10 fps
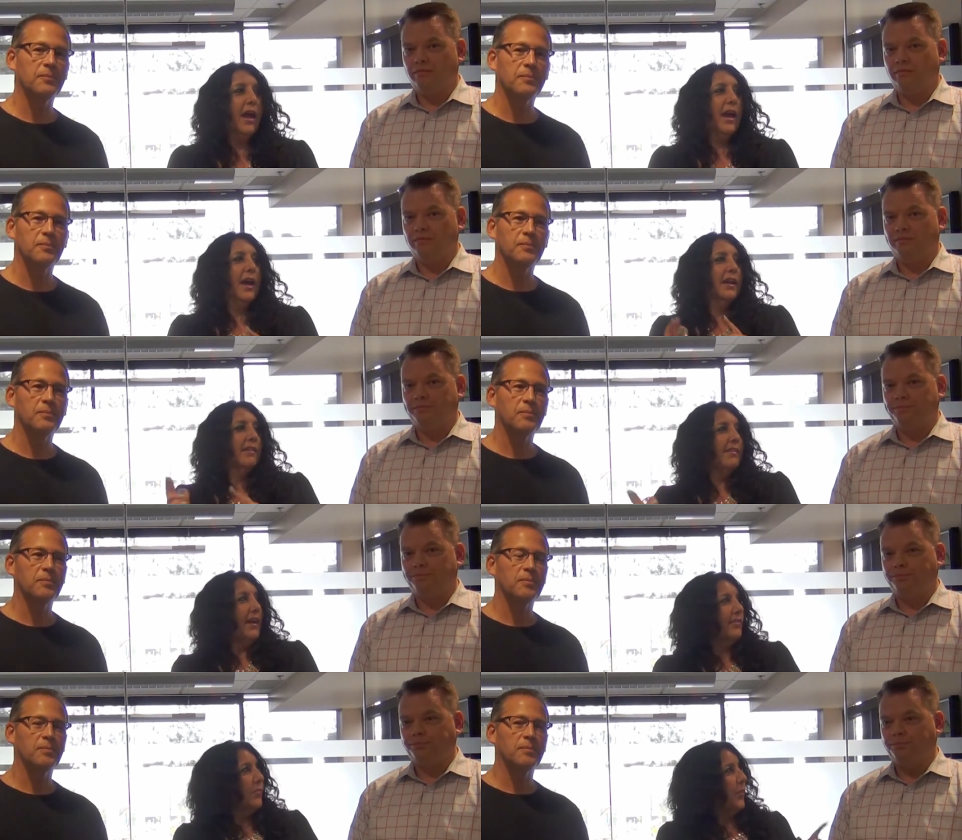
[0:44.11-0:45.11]
Speaker 1: And
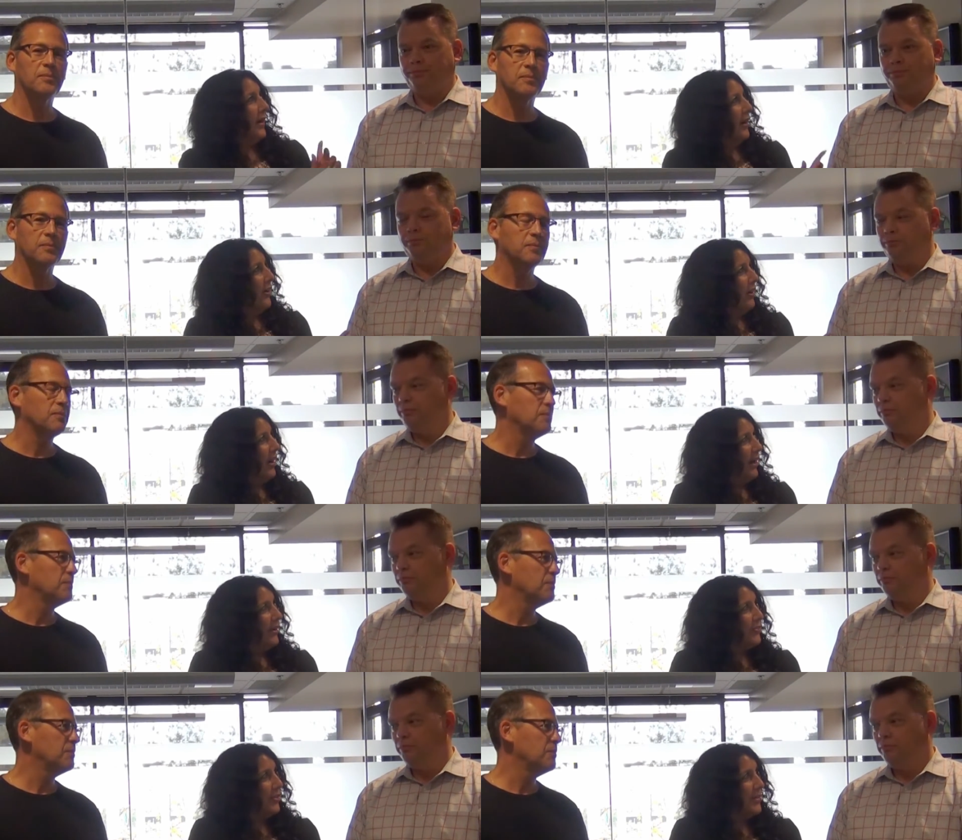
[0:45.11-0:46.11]
that's where
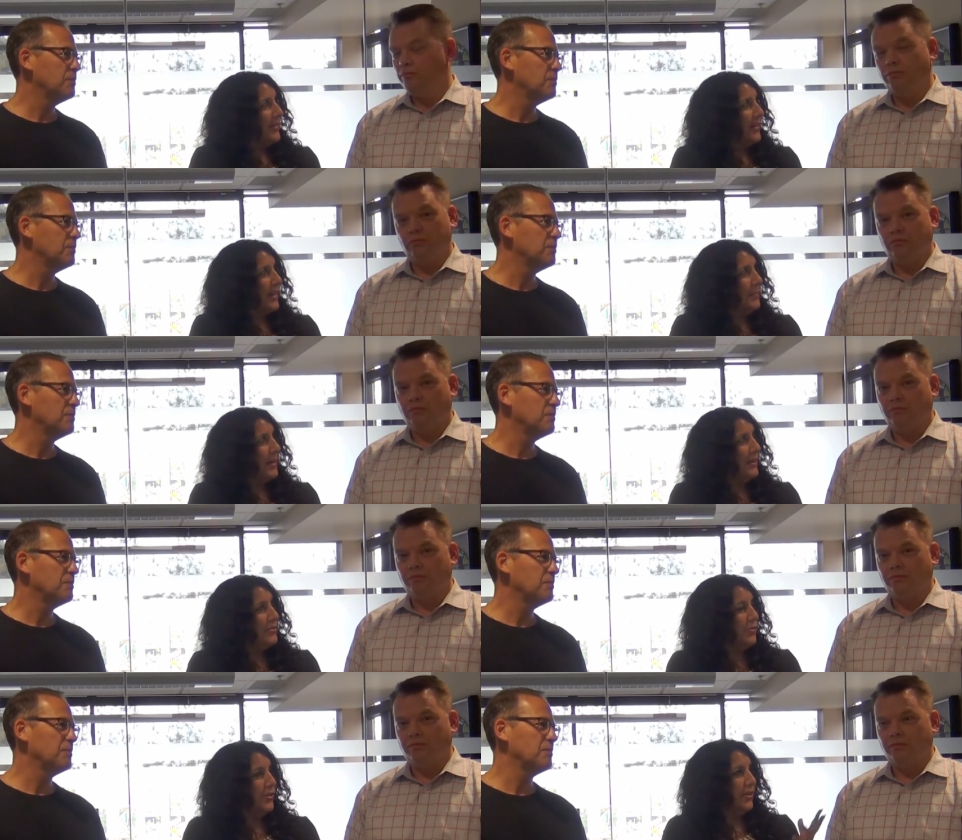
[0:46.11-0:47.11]
Drew is going to come
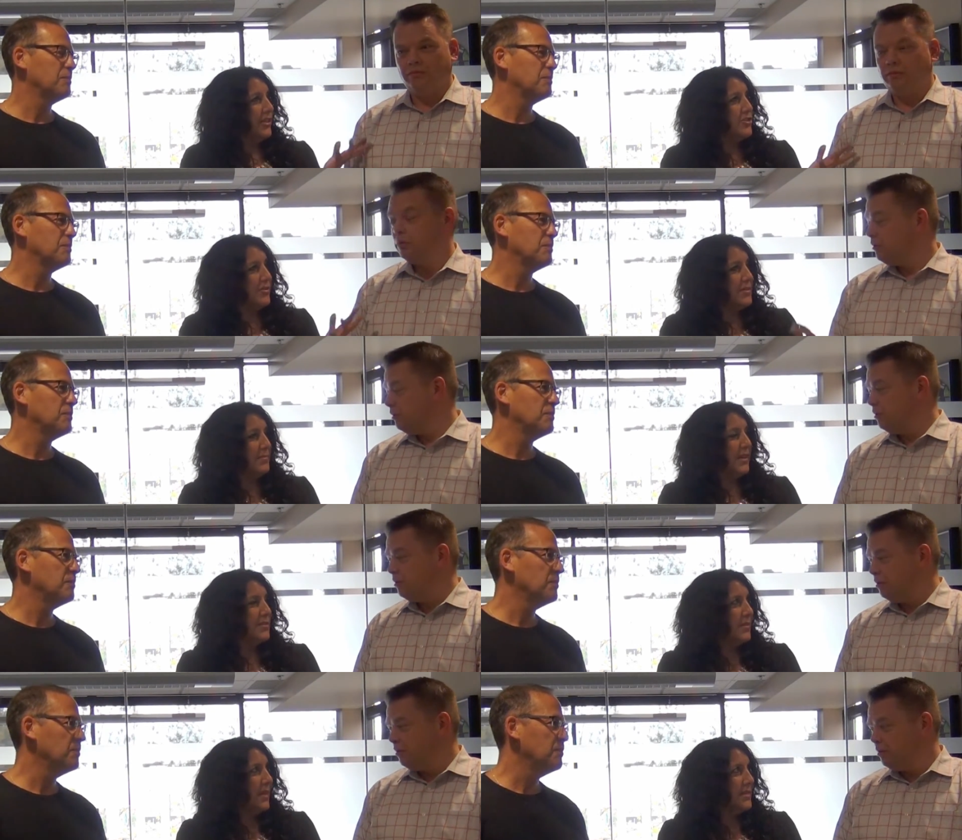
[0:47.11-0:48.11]
in. Drew, you're going to share some
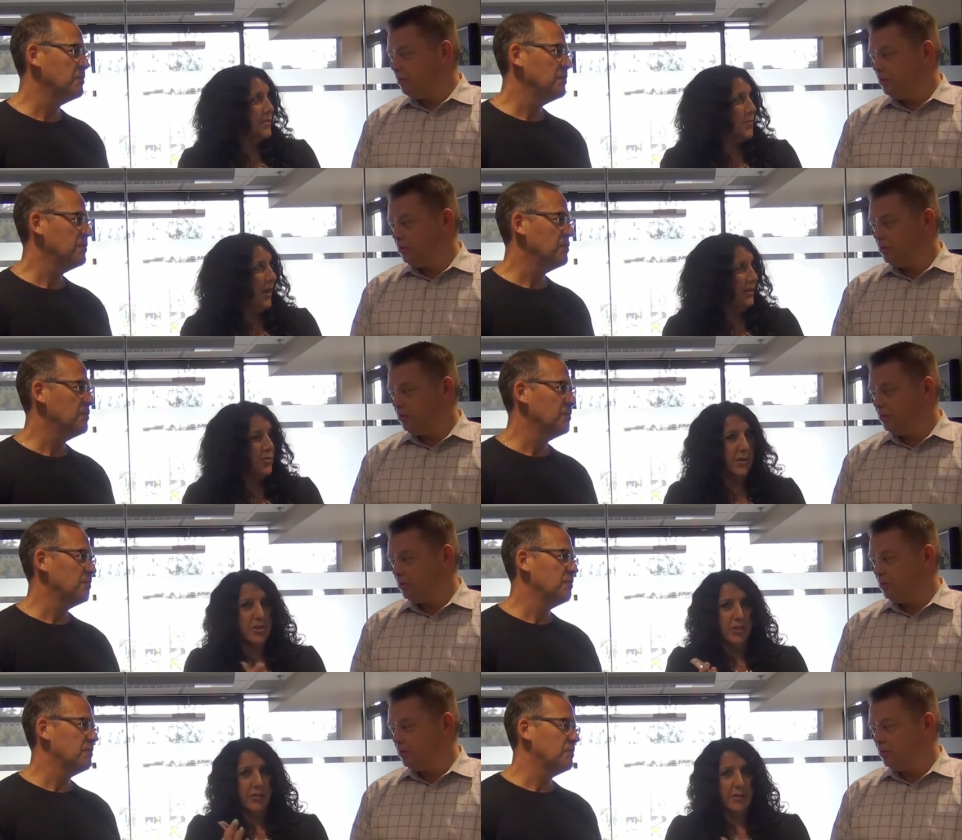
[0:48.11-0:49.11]
things with us as well. Do you
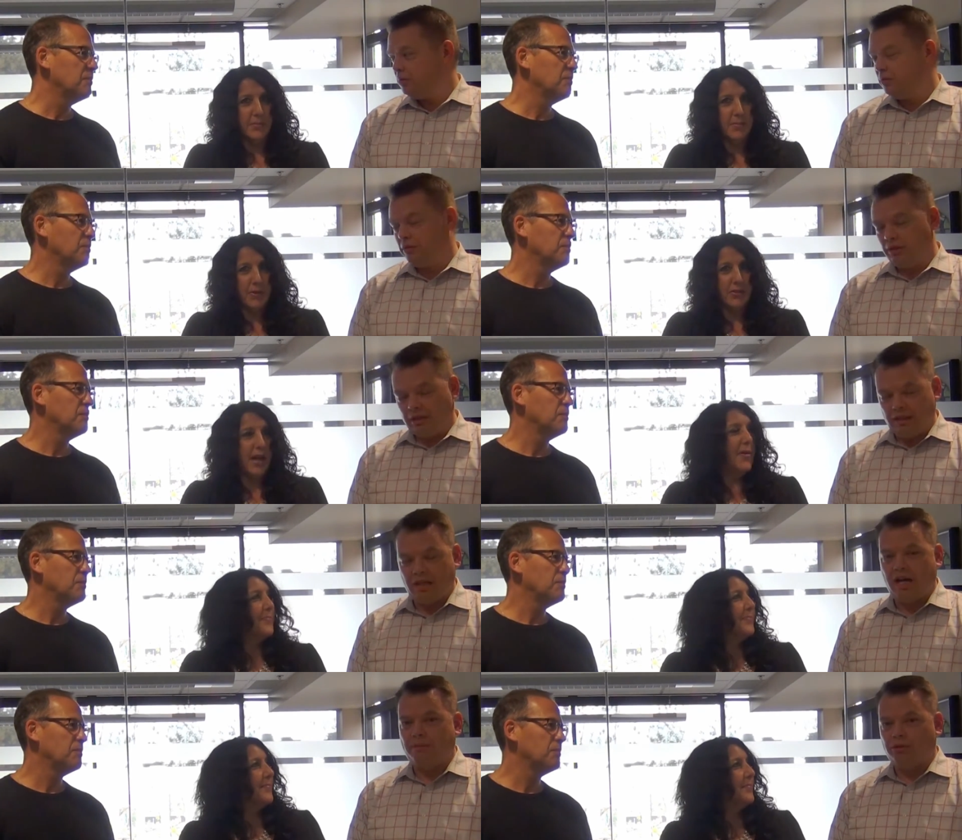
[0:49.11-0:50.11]
want to share a little bit about that?
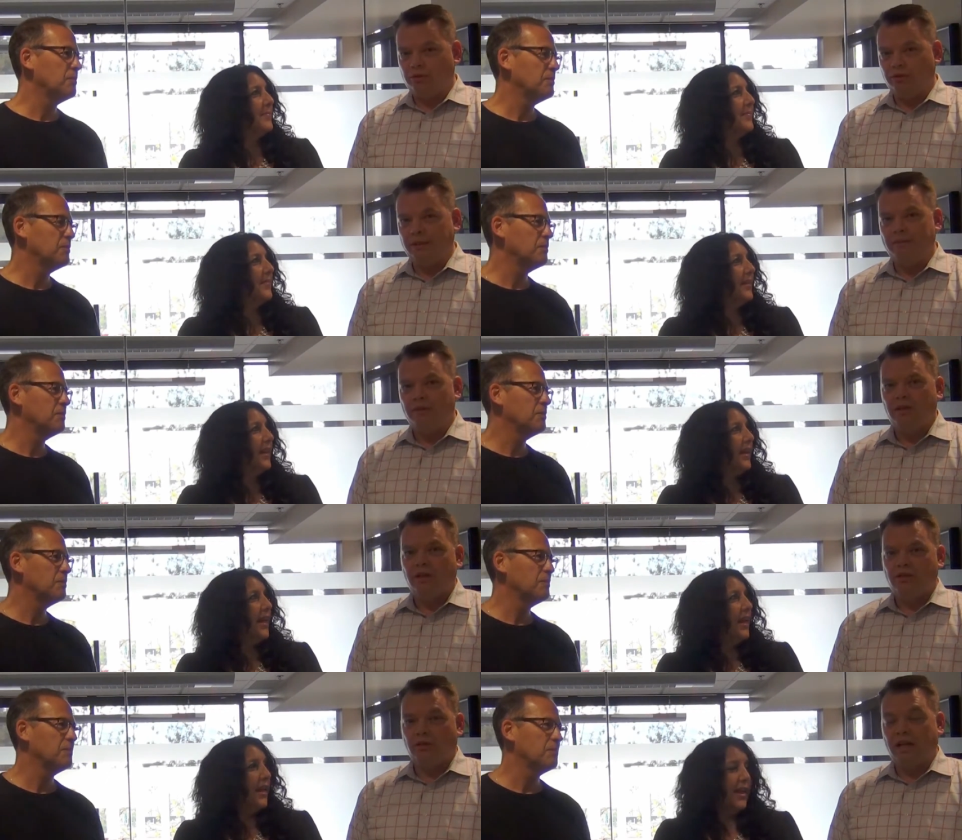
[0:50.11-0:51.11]
Yeah,
Speaker 2: absolutely.
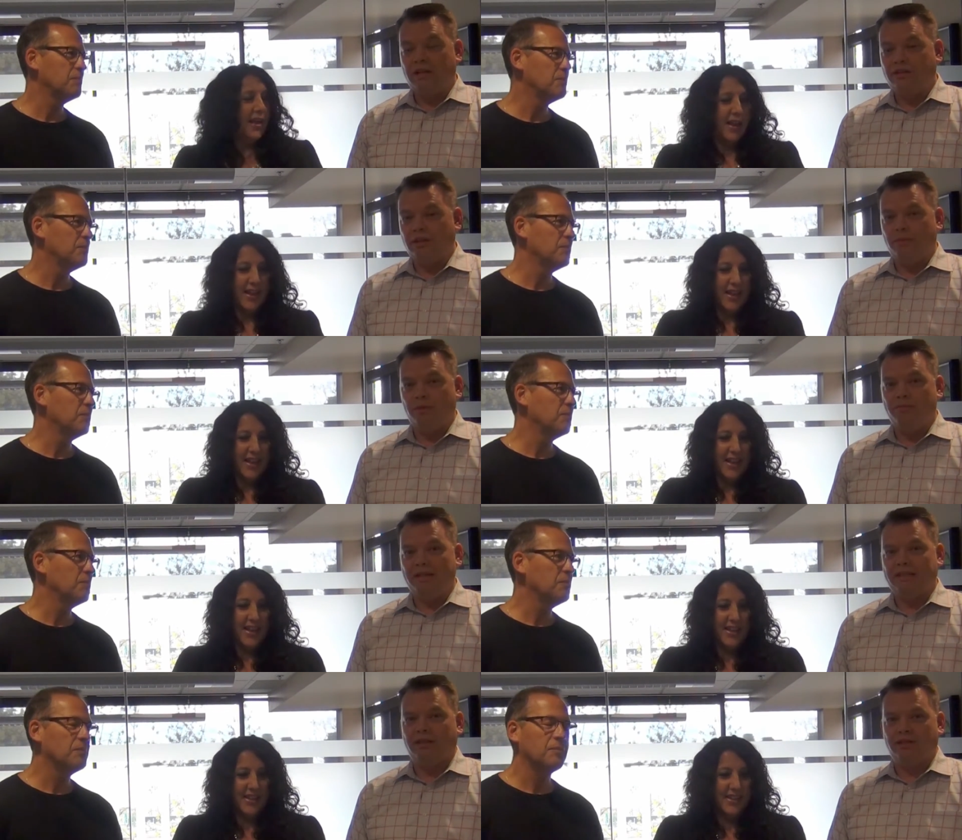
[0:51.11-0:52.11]
So, kind of some of the
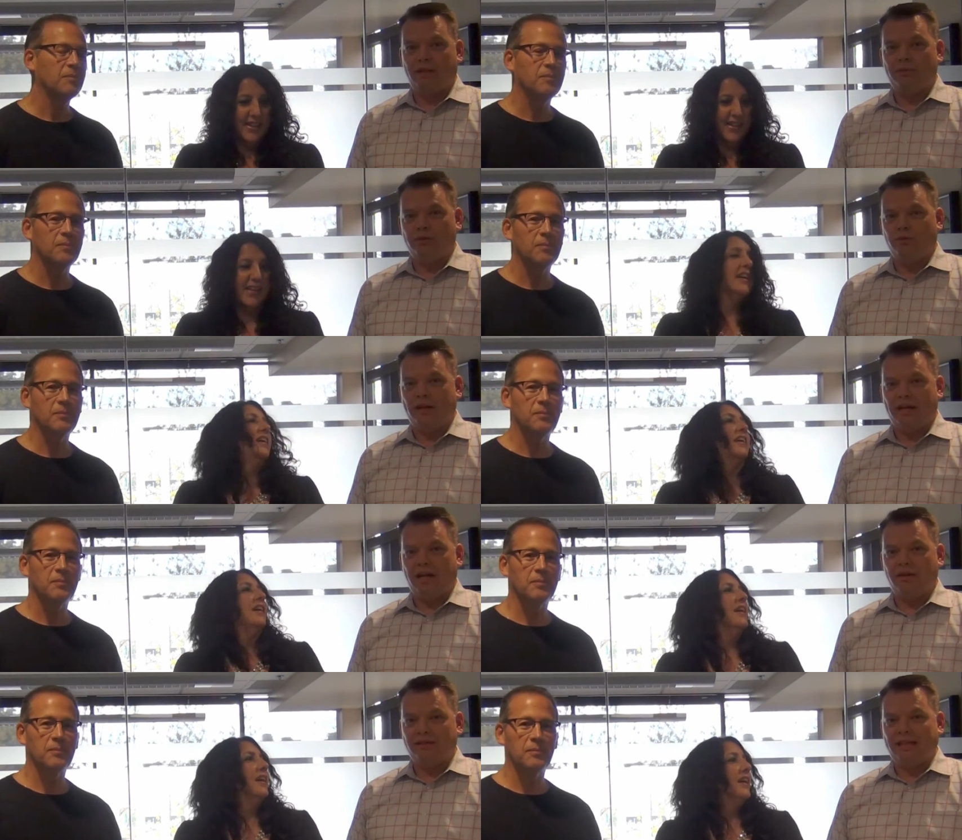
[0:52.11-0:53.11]
misconceptions right
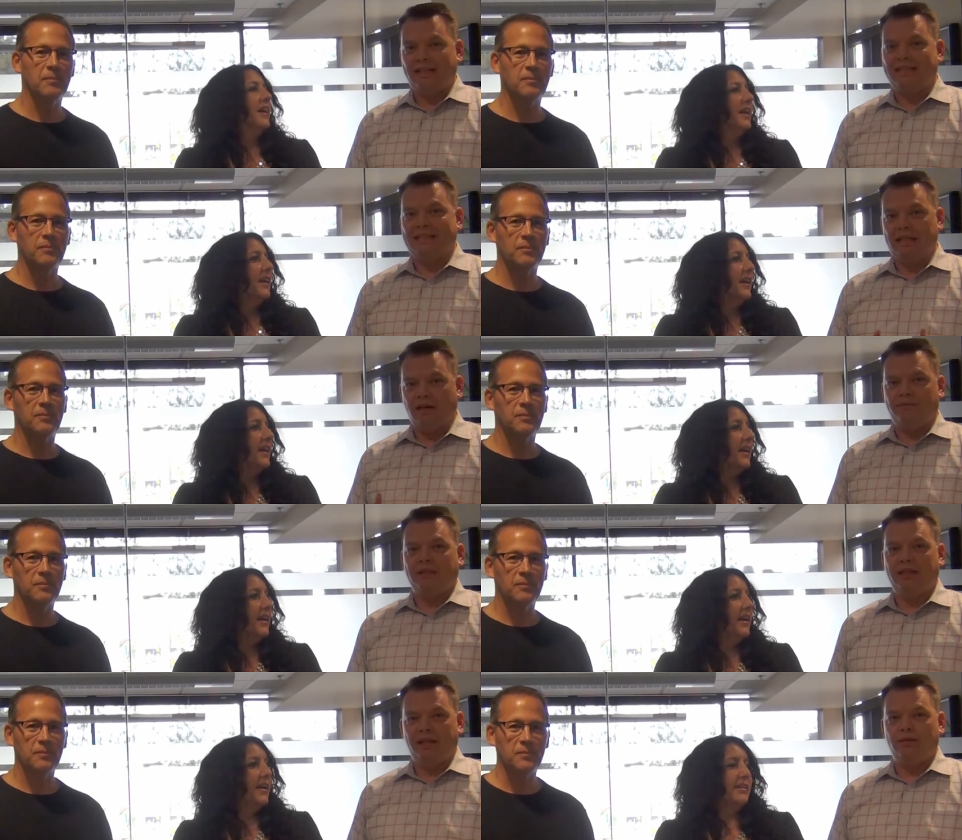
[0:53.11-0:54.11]
now is that it's tough
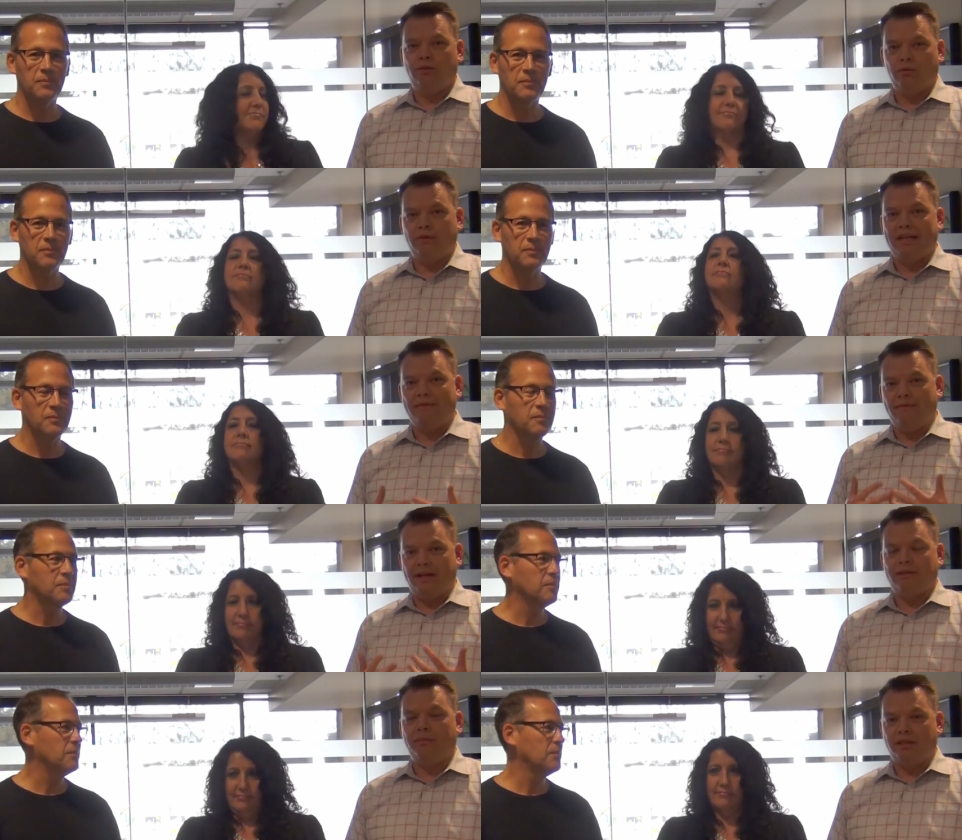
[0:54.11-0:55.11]
to get into
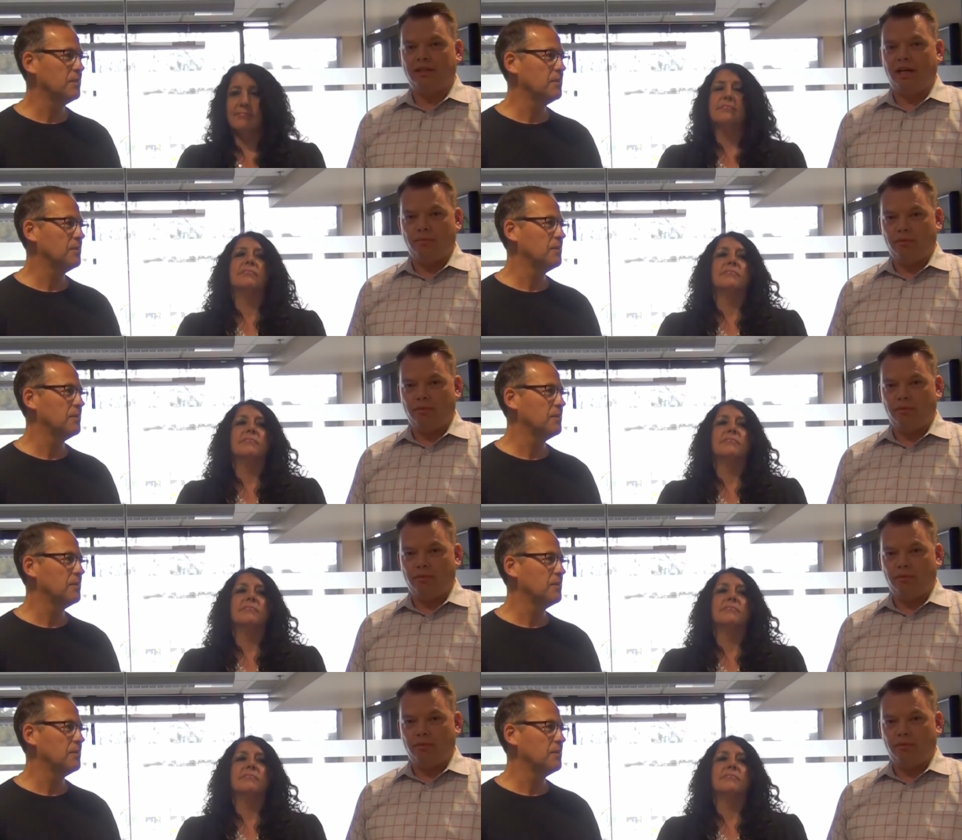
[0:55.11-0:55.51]
investment type